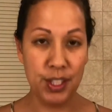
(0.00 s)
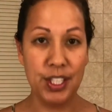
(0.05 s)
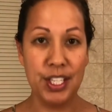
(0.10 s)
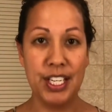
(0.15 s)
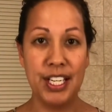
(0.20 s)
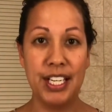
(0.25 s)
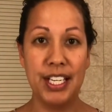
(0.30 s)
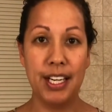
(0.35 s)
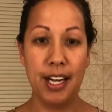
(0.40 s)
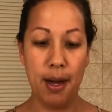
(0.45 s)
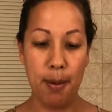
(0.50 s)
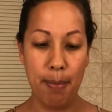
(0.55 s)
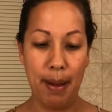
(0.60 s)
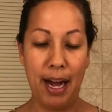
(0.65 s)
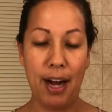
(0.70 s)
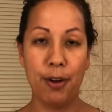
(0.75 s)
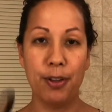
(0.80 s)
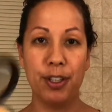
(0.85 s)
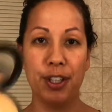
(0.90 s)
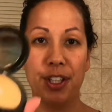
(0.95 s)
you need a
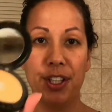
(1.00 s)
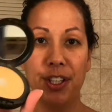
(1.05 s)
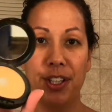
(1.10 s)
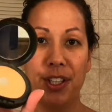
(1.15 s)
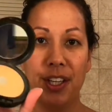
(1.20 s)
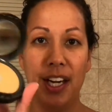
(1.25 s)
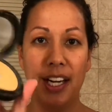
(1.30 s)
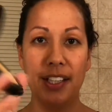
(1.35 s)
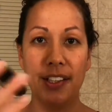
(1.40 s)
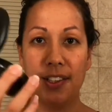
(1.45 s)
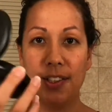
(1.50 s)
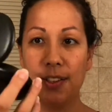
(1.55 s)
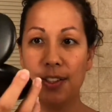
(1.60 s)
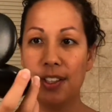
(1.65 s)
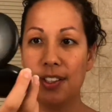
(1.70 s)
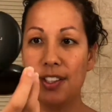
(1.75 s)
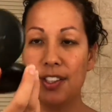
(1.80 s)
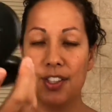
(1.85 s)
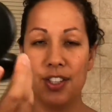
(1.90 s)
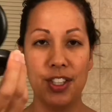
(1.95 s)
powder. And so
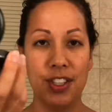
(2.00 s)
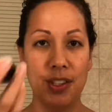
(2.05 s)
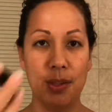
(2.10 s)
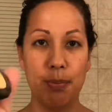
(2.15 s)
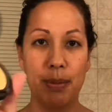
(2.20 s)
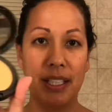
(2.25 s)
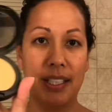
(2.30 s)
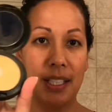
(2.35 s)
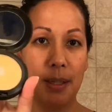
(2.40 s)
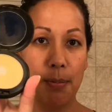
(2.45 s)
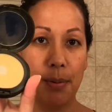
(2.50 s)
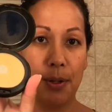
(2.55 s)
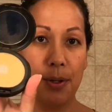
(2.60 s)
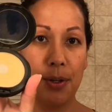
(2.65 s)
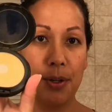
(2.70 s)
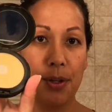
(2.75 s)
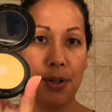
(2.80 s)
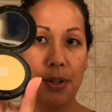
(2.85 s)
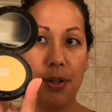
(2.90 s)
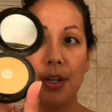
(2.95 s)
this is just my
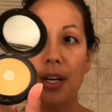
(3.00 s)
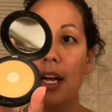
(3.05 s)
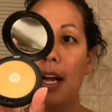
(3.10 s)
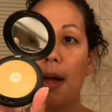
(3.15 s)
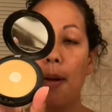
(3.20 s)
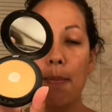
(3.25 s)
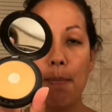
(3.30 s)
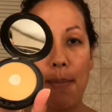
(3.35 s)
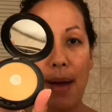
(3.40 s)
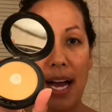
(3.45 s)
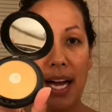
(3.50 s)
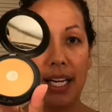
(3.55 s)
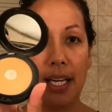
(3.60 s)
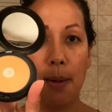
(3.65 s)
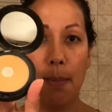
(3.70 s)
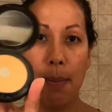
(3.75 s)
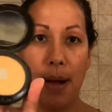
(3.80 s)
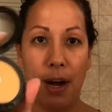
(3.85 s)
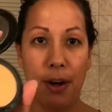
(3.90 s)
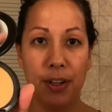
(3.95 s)
typical
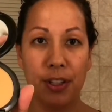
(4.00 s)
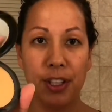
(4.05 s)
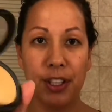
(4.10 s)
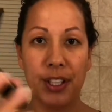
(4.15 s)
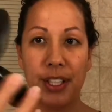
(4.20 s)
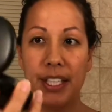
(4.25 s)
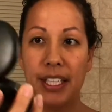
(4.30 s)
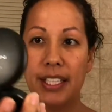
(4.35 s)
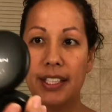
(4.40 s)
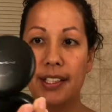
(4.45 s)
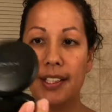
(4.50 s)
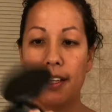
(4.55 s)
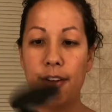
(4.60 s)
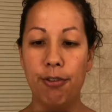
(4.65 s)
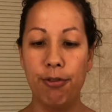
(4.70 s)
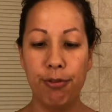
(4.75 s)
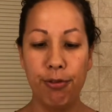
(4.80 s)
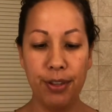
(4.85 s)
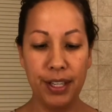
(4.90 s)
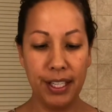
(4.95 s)
MAC powder. It's a
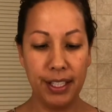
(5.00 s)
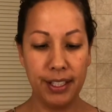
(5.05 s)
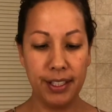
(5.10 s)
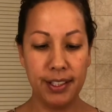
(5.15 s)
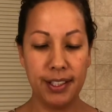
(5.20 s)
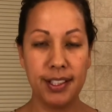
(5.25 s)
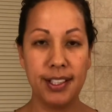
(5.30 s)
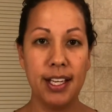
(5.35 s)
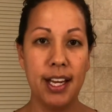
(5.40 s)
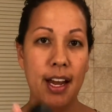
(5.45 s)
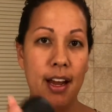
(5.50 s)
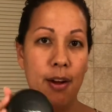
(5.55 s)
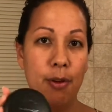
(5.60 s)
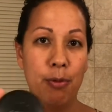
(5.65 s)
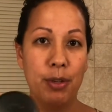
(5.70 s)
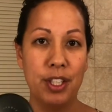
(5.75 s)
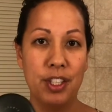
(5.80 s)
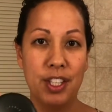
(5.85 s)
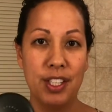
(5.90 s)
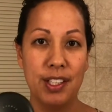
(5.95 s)
fix,
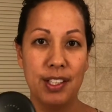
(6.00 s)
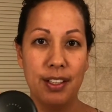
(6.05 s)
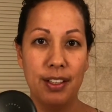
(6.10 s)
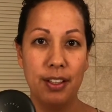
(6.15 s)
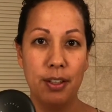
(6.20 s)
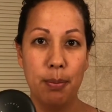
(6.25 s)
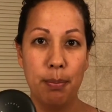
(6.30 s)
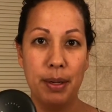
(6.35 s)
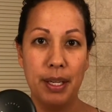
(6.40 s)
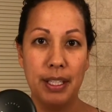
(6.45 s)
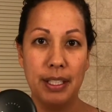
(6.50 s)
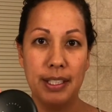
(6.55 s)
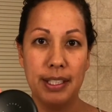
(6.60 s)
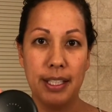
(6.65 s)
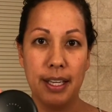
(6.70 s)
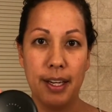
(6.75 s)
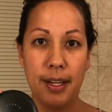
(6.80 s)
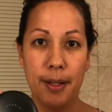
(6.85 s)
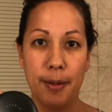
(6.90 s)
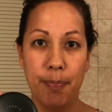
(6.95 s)
which is a little bit
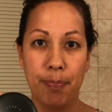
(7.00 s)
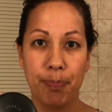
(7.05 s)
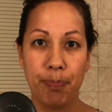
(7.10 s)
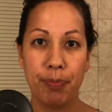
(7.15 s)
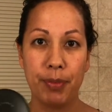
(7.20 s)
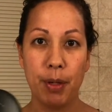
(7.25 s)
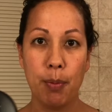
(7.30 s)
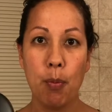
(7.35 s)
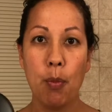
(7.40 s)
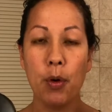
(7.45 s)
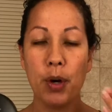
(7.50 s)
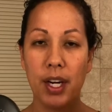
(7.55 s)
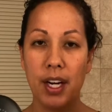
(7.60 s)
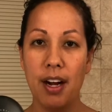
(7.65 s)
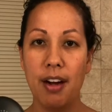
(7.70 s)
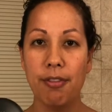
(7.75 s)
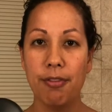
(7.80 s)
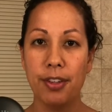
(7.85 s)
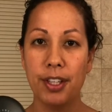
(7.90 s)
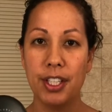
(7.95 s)
more
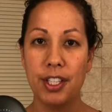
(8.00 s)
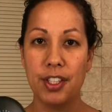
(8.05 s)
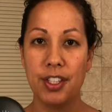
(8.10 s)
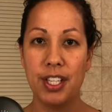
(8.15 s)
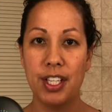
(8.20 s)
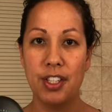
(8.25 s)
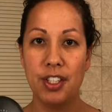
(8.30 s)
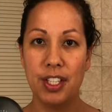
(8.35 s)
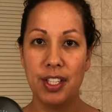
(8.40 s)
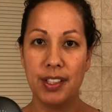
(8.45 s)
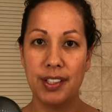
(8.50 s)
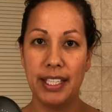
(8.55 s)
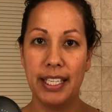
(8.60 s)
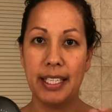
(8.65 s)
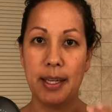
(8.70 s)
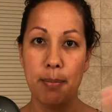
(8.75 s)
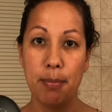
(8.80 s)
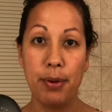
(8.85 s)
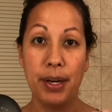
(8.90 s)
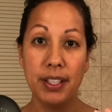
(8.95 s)
coverage than just
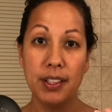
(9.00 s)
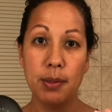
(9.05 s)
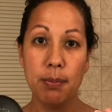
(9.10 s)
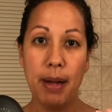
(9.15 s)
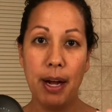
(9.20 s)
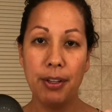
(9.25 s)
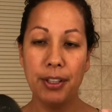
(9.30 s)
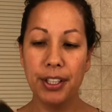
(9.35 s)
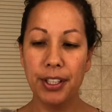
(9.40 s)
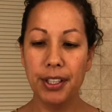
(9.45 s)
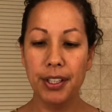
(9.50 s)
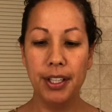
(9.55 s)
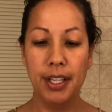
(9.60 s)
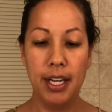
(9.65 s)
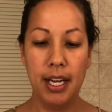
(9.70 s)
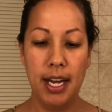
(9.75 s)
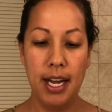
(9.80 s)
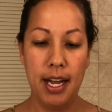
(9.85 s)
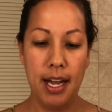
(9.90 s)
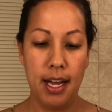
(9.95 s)
like a pressed powder.
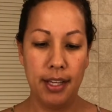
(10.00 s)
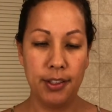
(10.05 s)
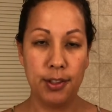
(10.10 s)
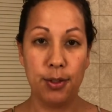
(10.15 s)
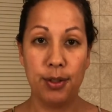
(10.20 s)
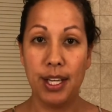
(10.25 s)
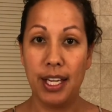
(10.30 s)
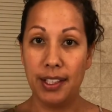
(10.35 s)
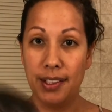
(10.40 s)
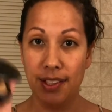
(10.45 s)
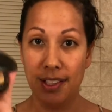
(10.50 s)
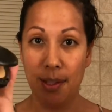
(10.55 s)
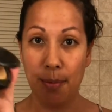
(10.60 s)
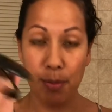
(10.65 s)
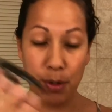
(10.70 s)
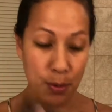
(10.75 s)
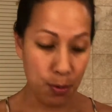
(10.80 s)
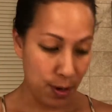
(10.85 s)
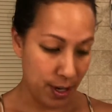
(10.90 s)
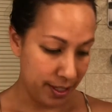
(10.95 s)
So that's
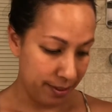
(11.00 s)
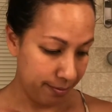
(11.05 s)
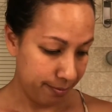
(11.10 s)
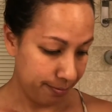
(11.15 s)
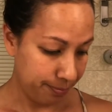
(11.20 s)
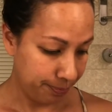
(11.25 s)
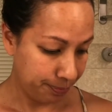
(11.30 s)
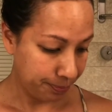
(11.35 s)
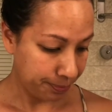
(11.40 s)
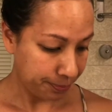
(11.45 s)
number 1.